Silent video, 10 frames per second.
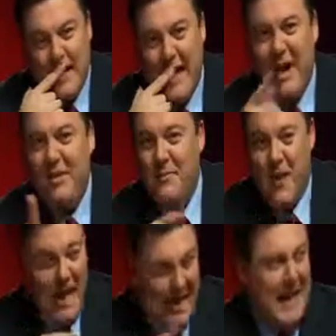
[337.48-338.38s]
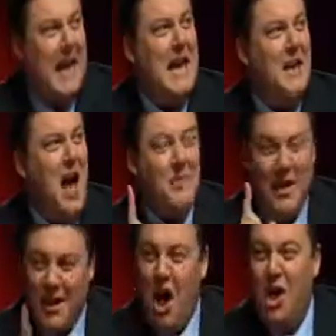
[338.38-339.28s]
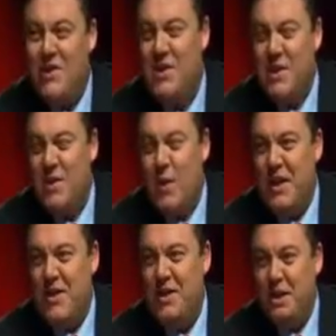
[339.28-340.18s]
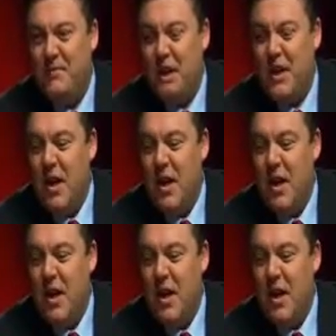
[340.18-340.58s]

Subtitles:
Now, again, I'm going to ask this question.